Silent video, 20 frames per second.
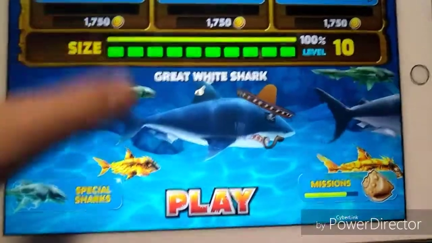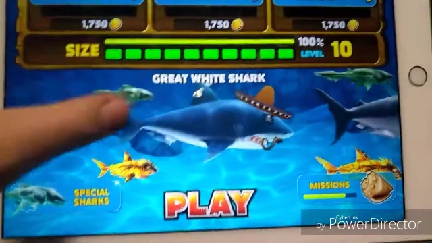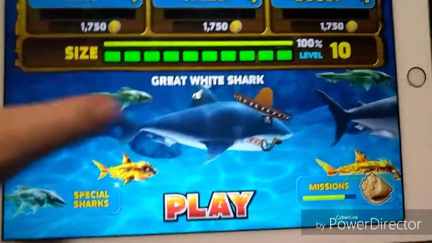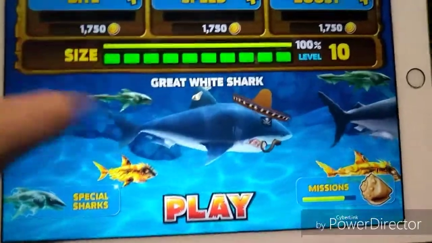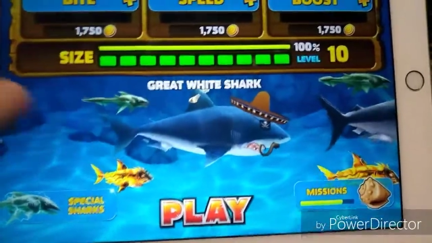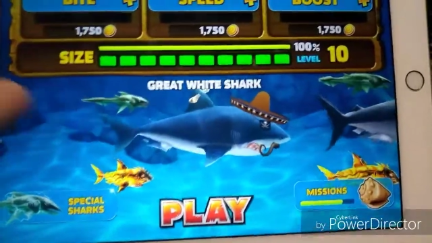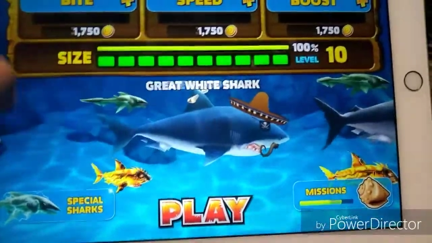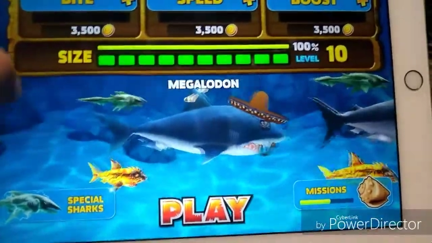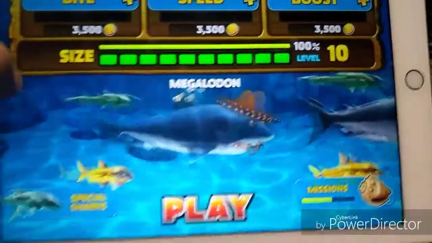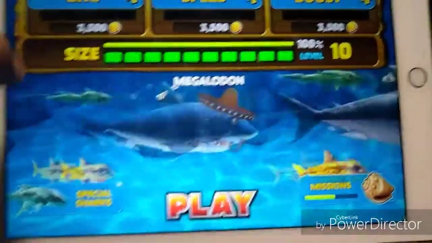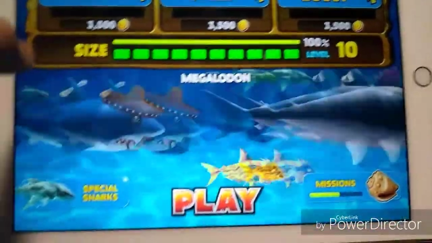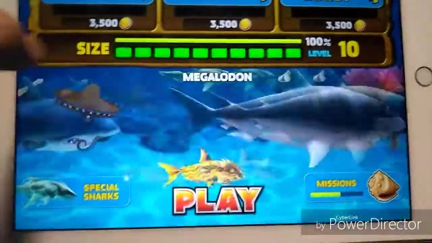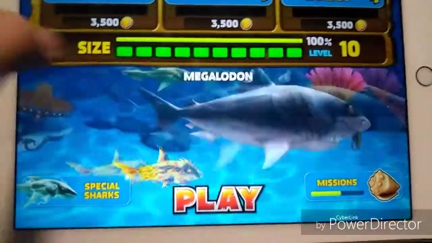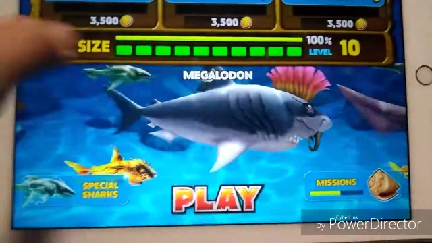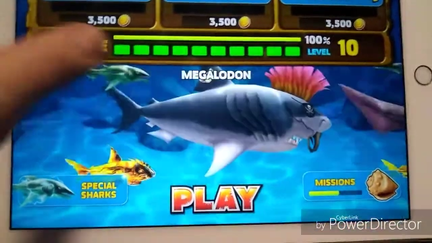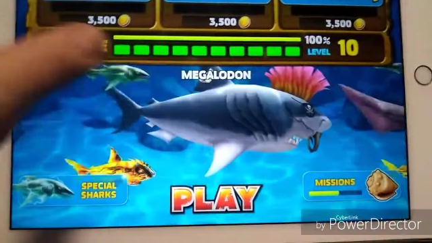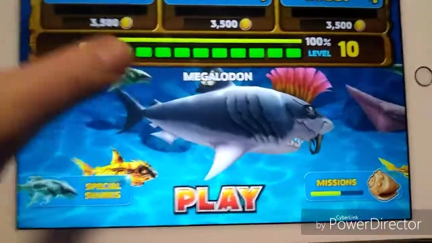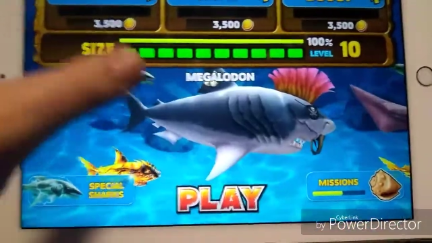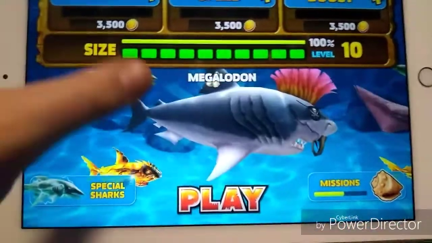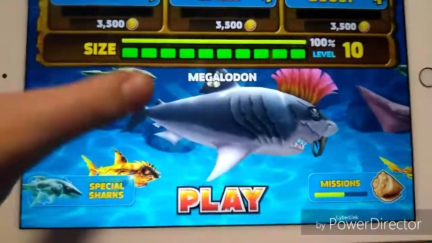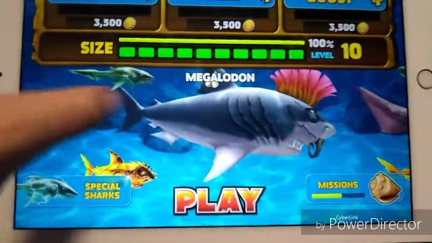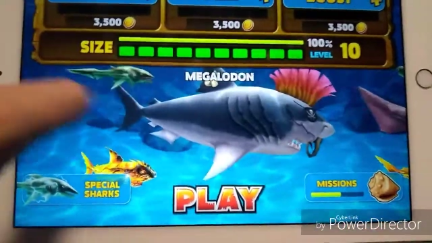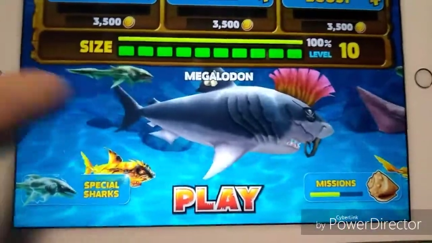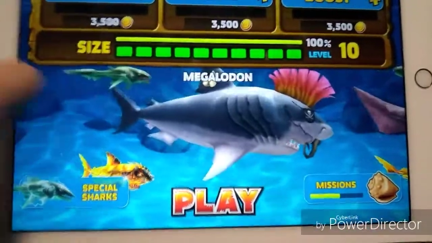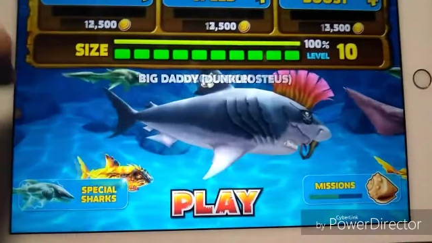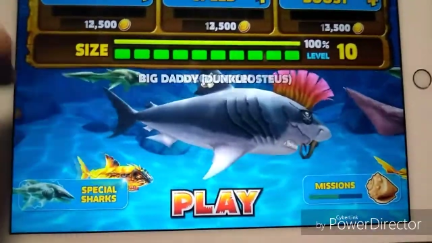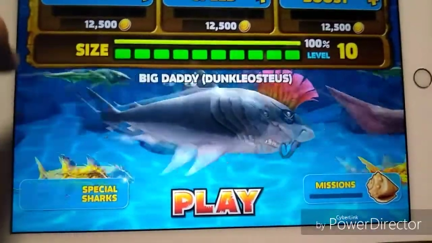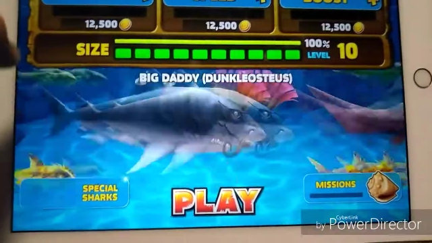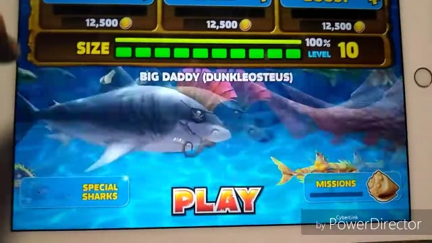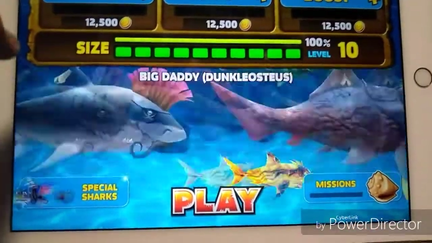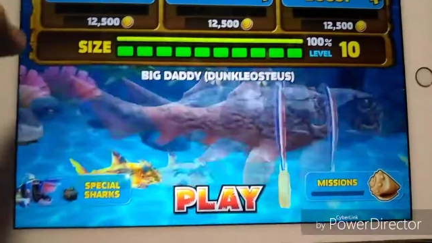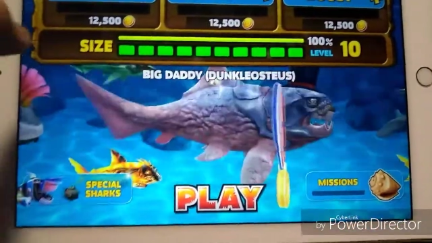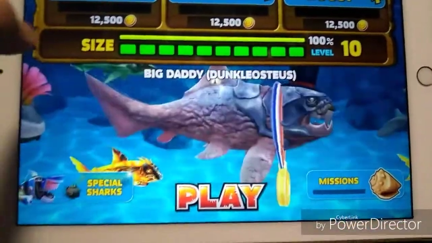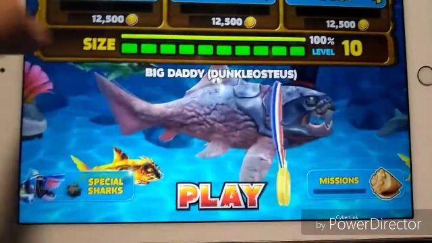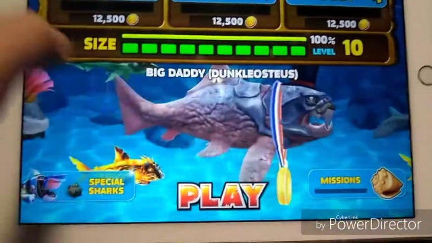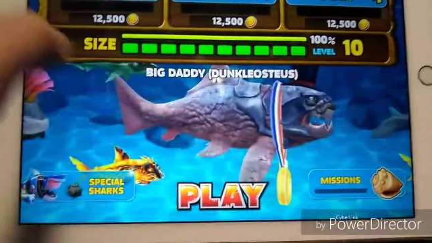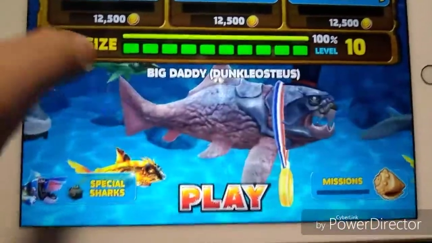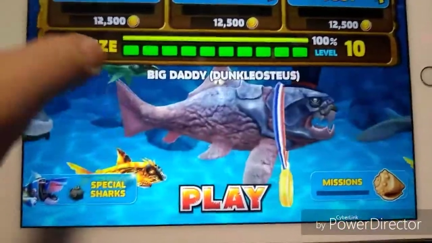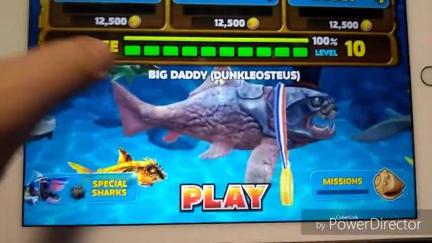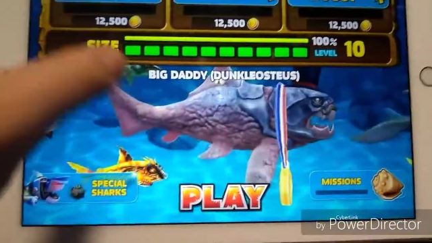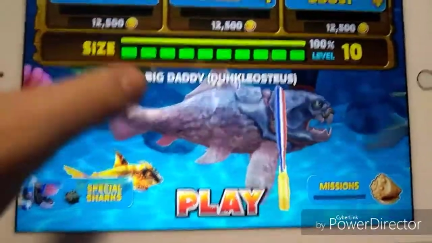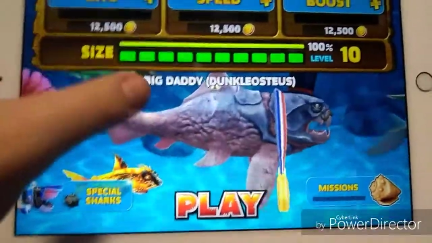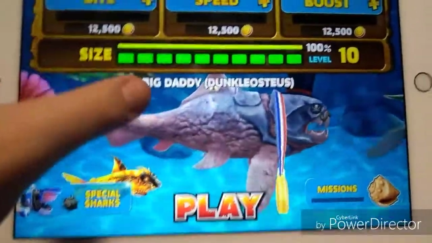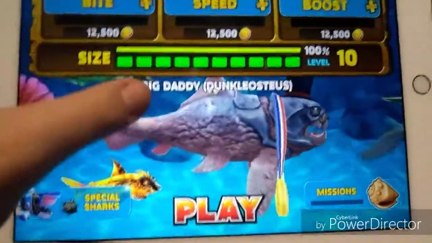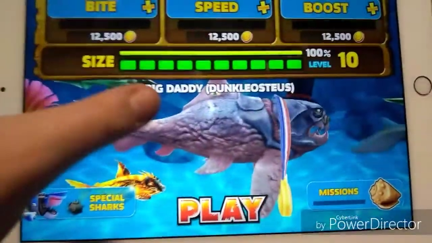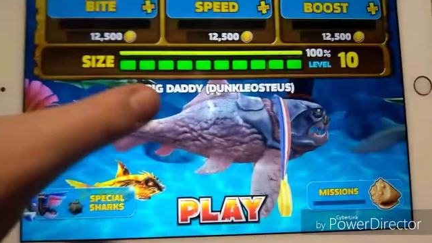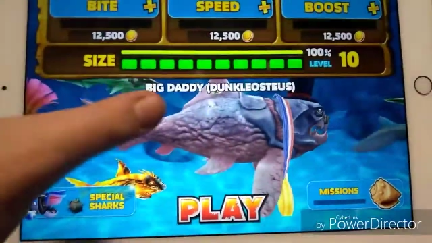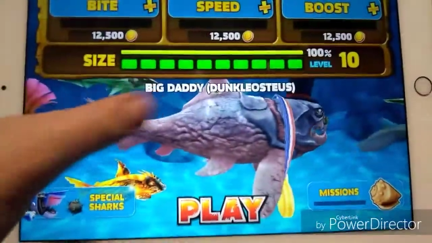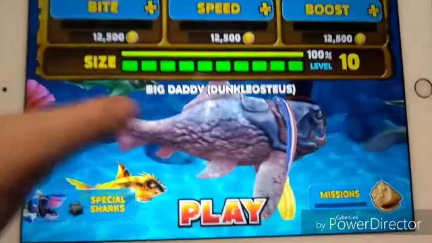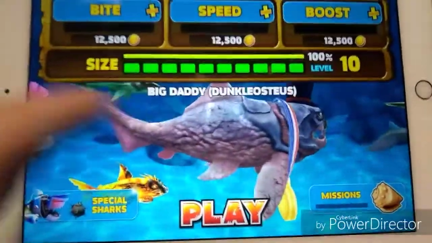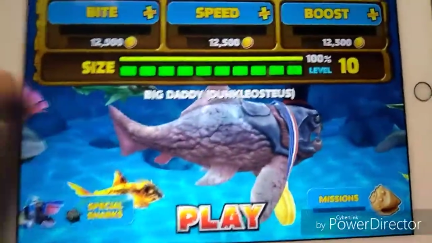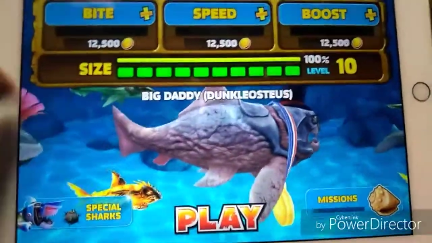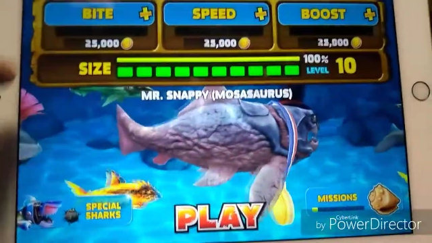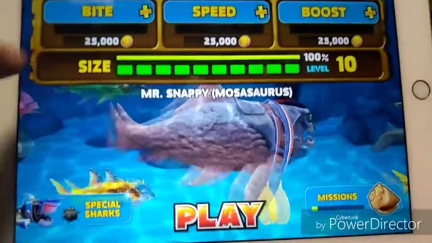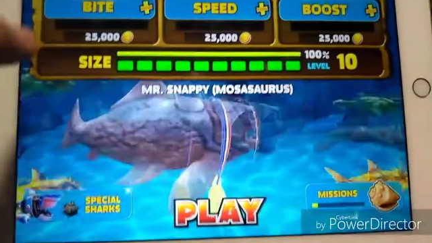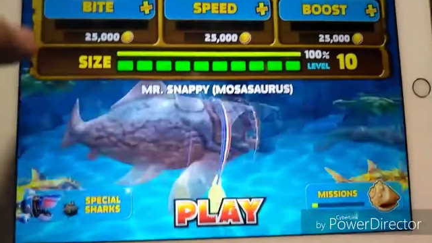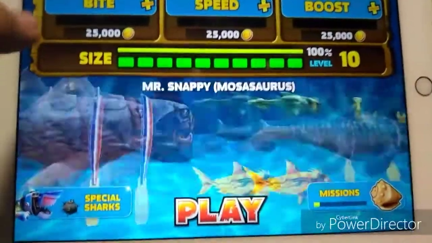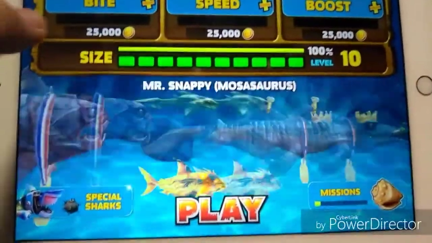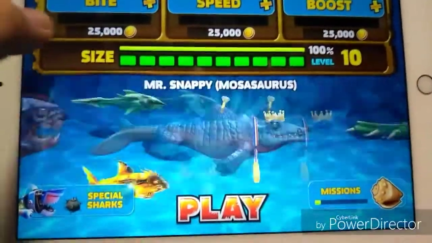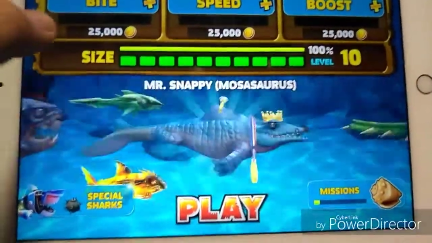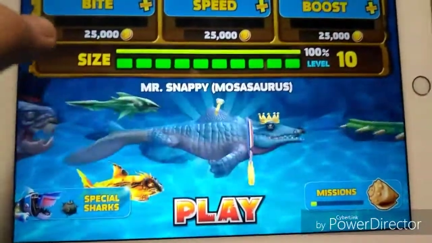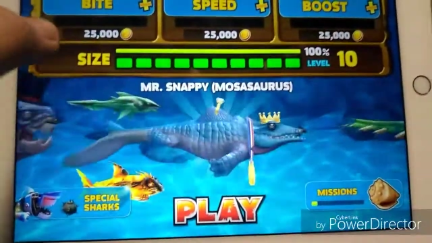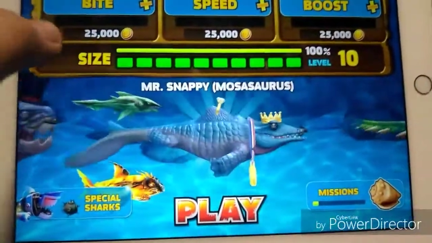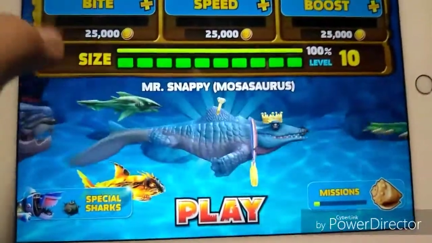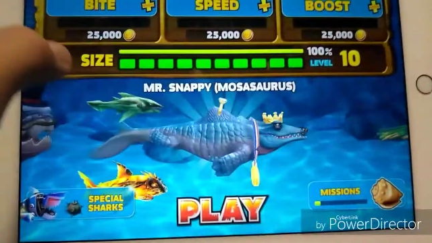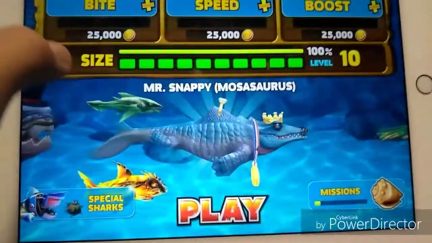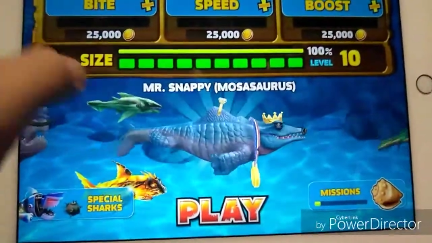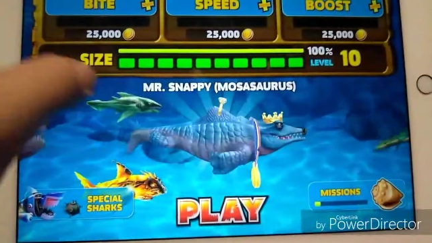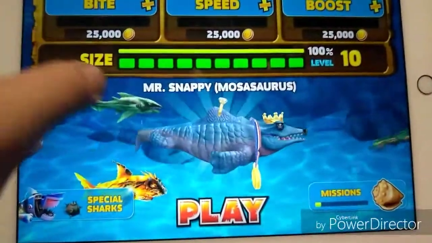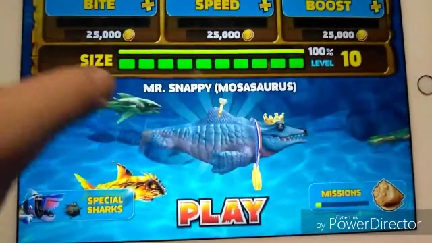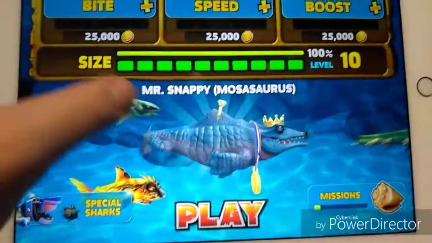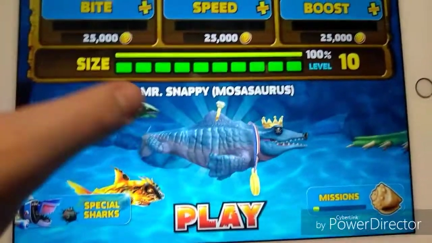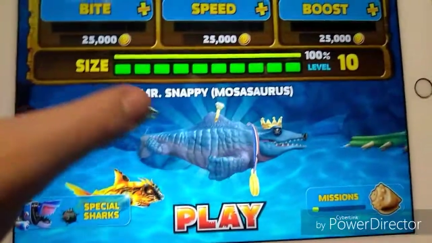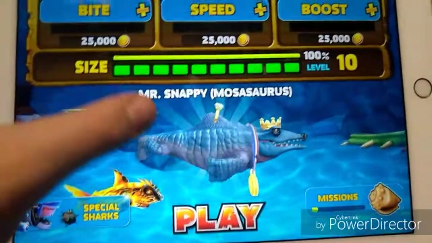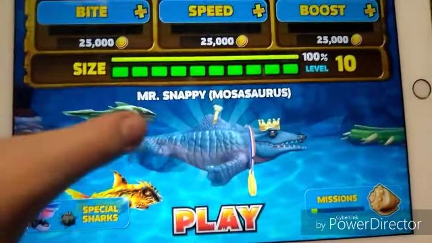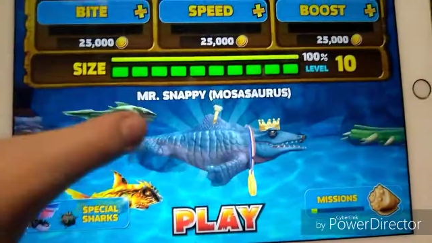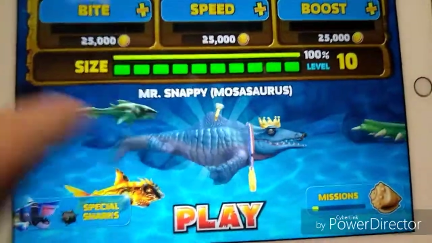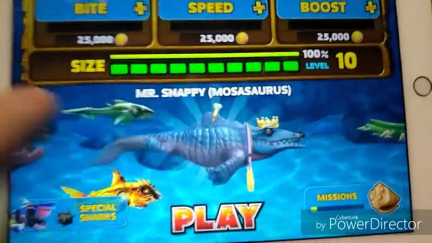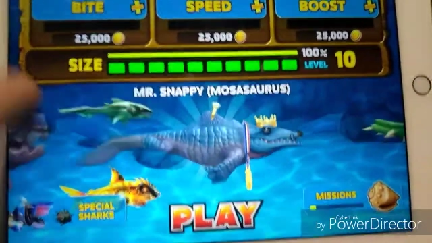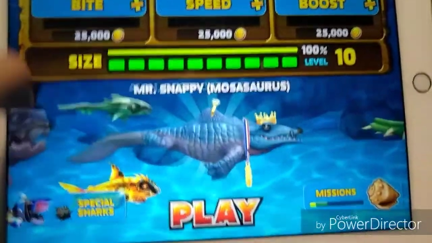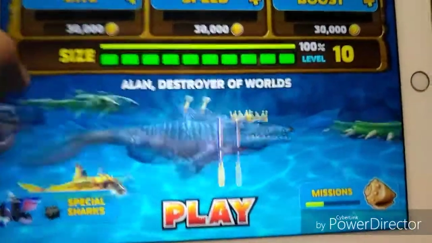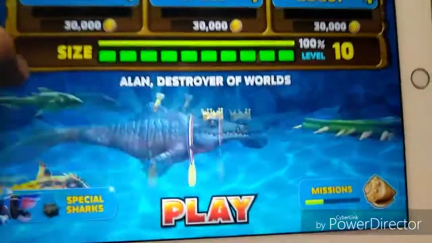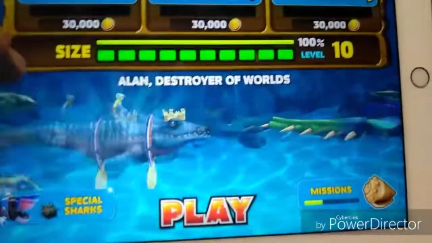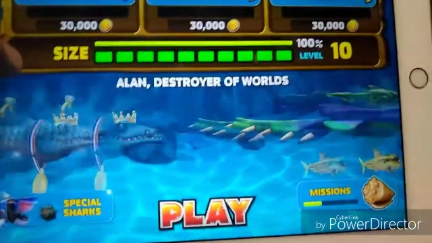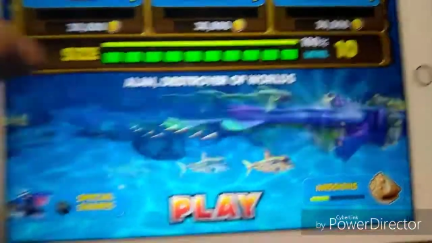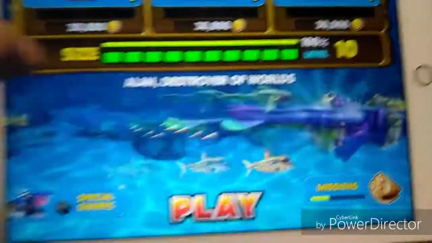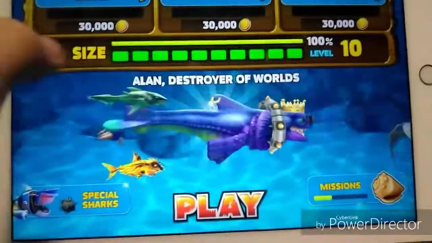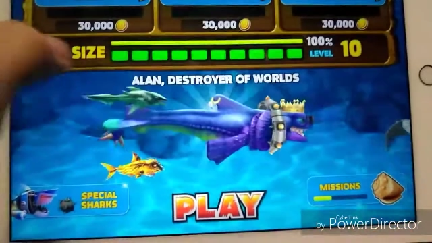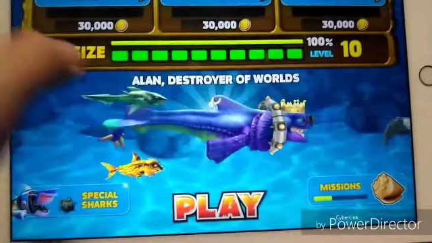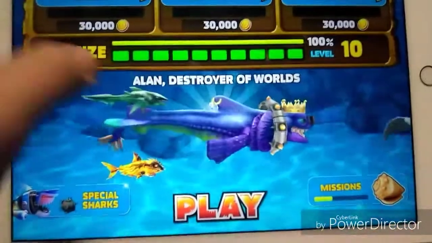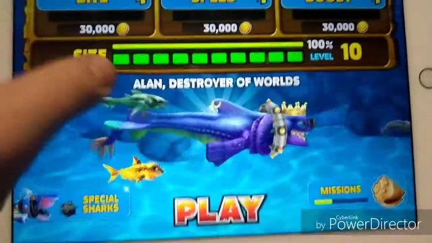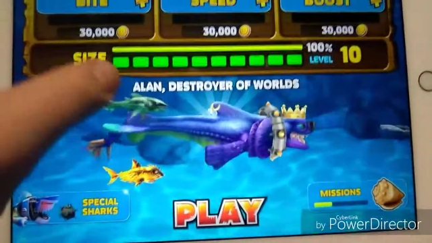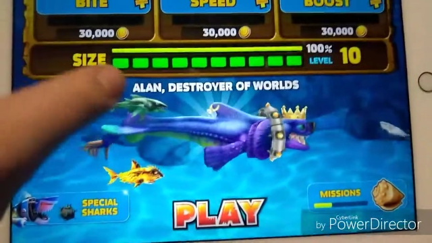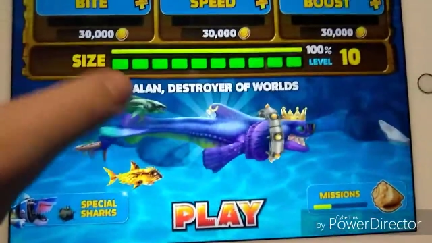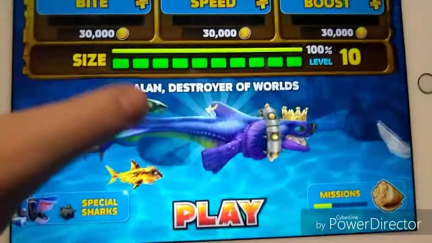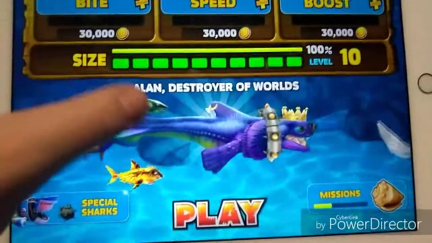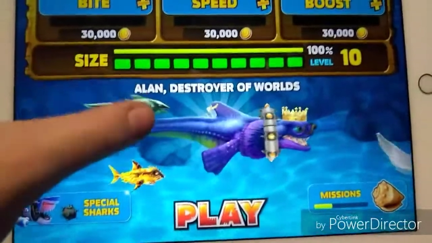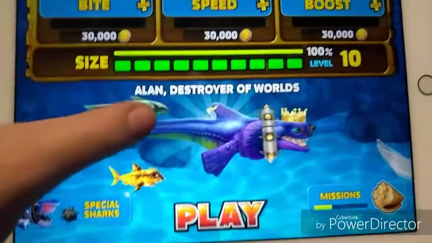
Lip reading: [unreadable: no face in view]